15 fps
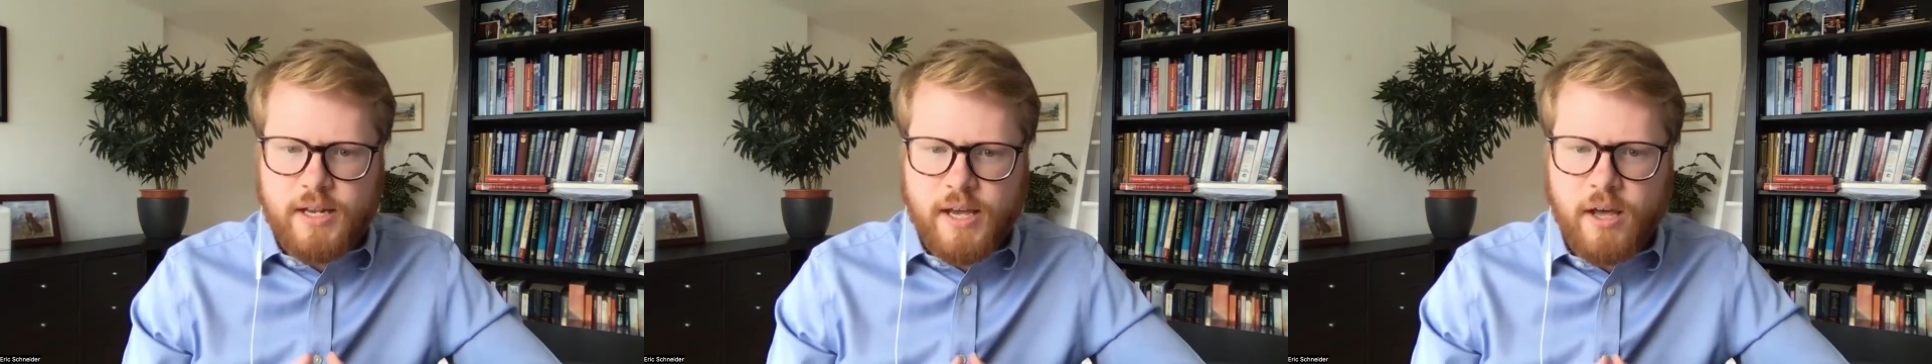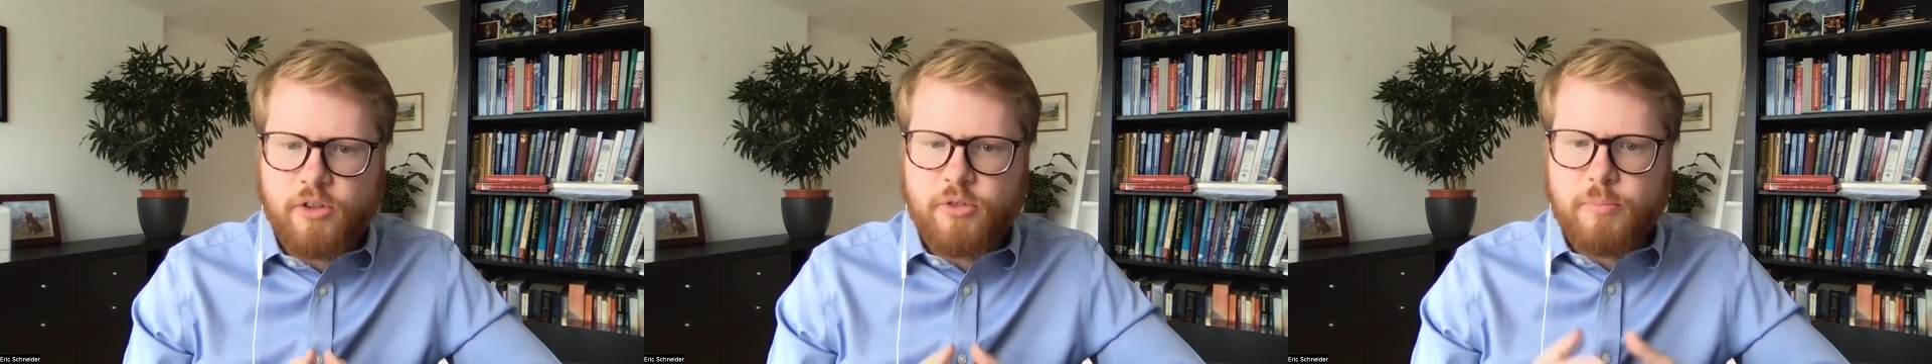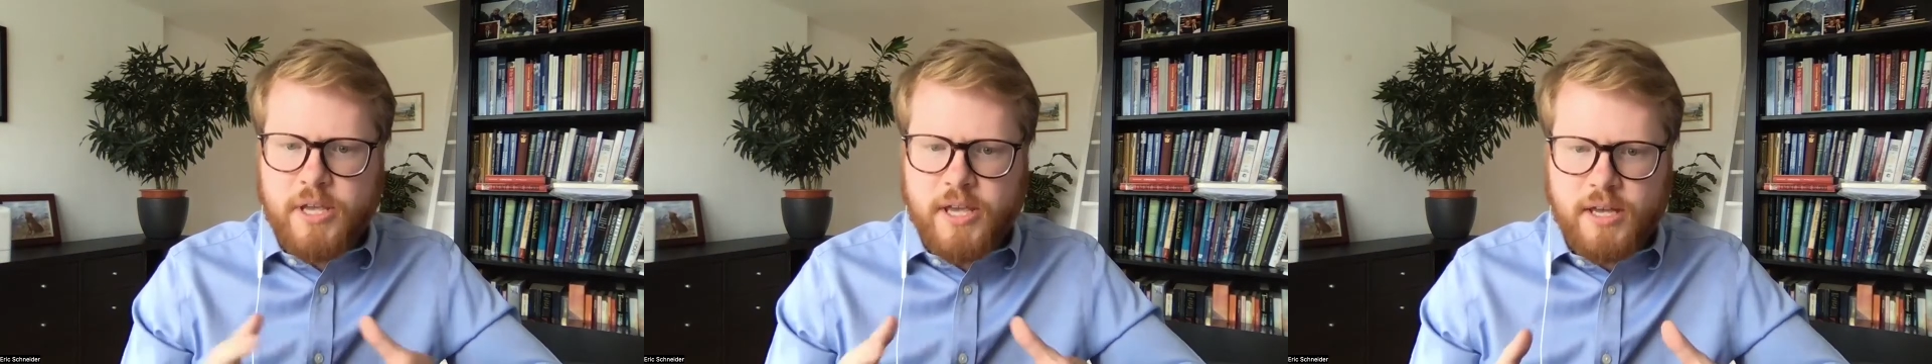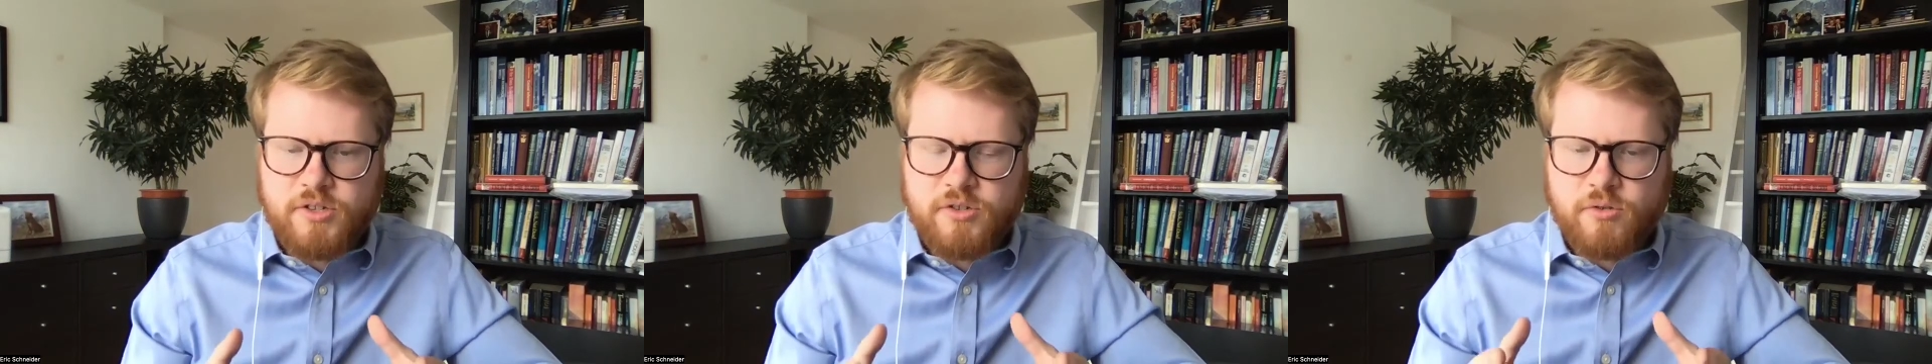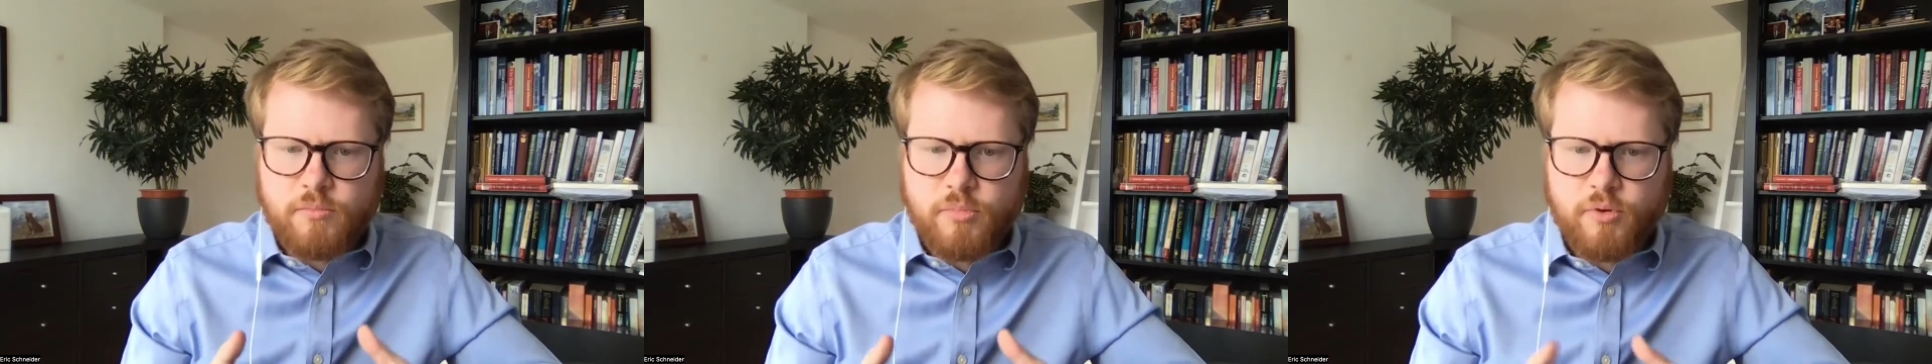health began
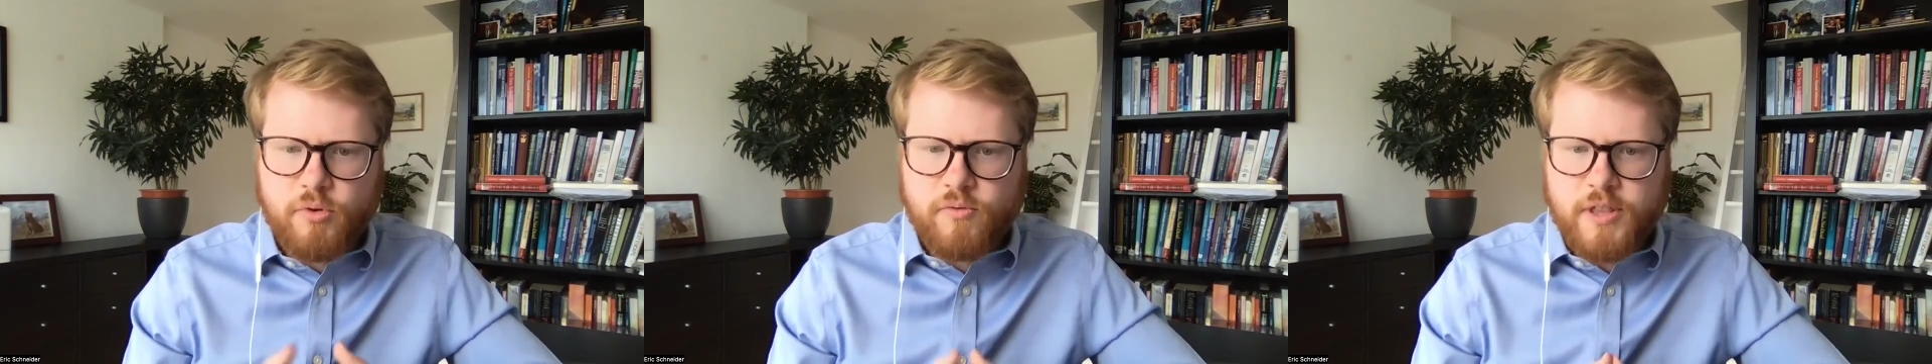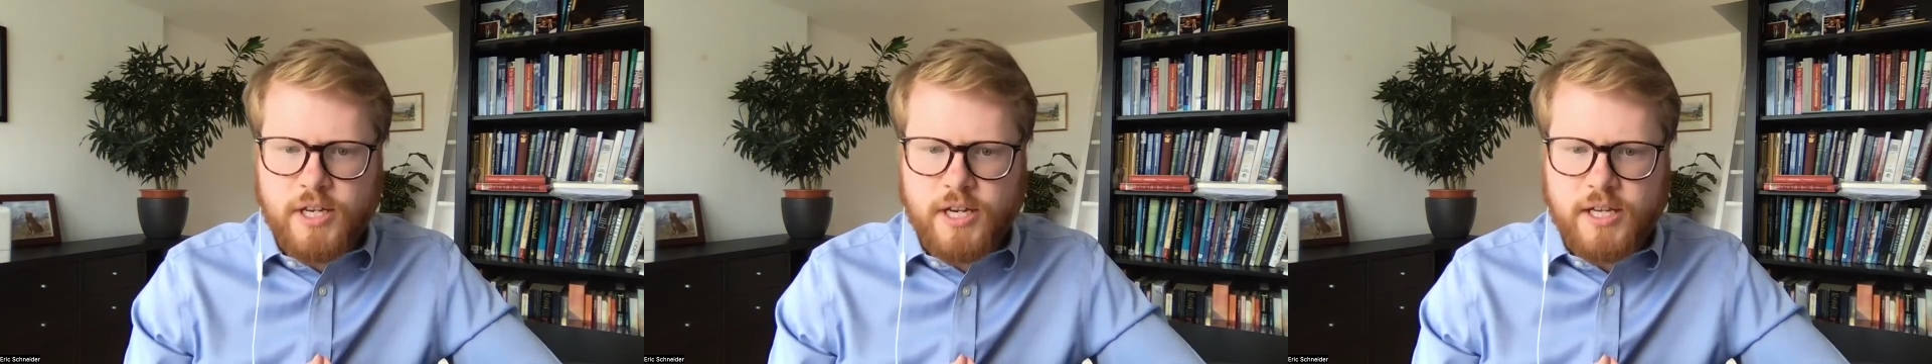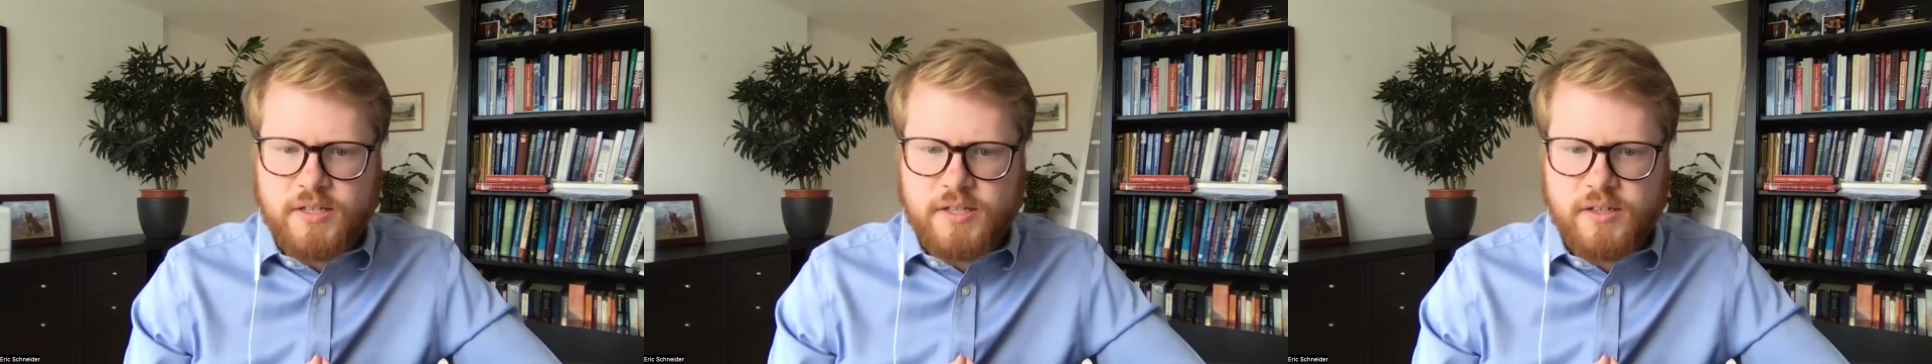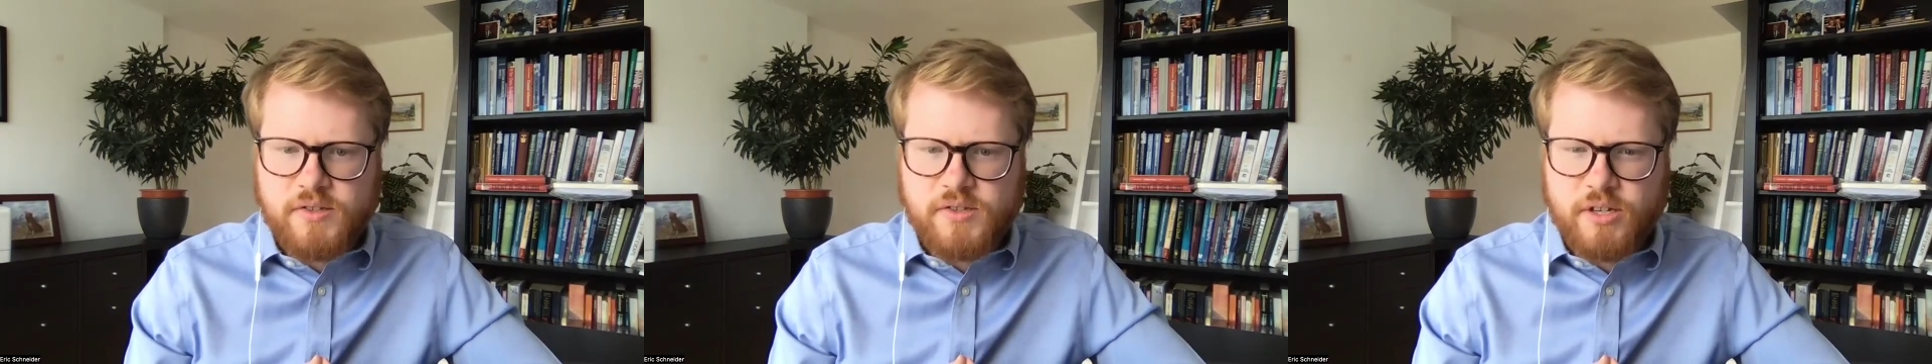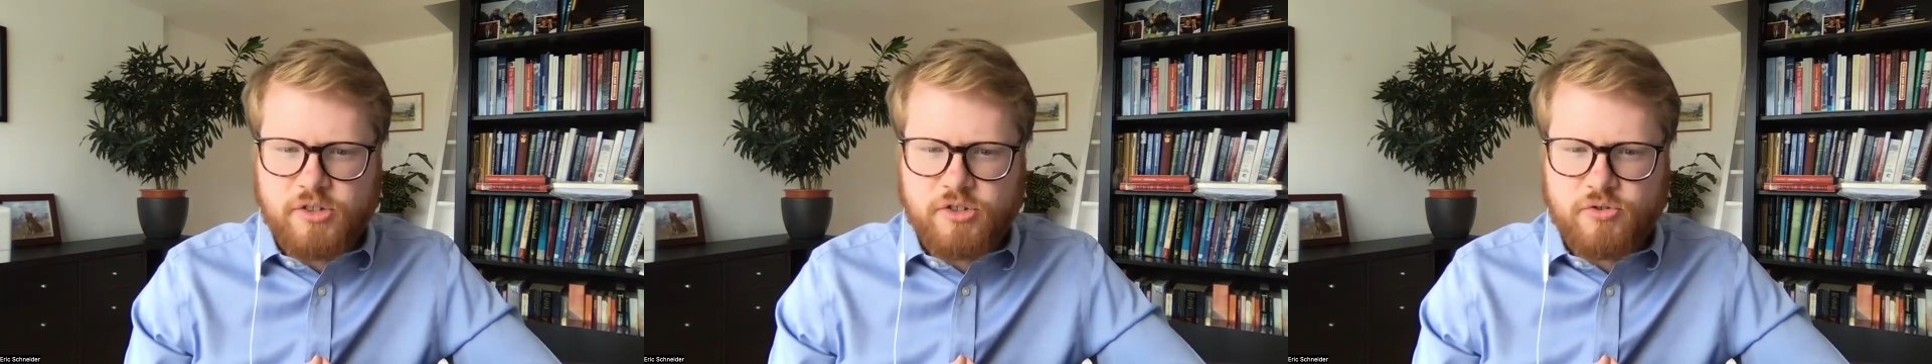to improve in the 19th
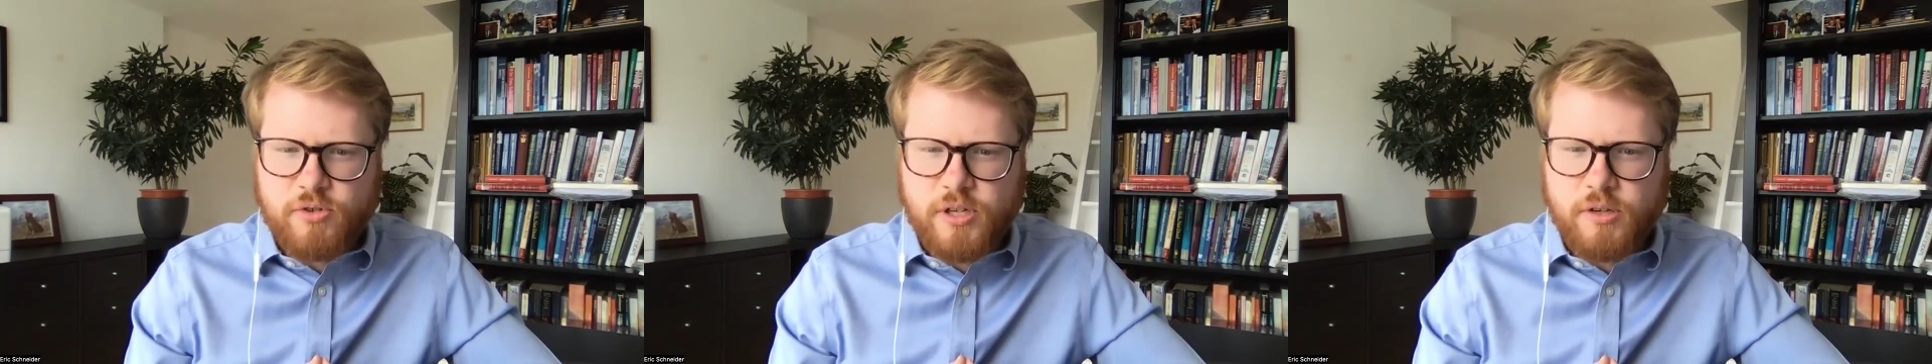century.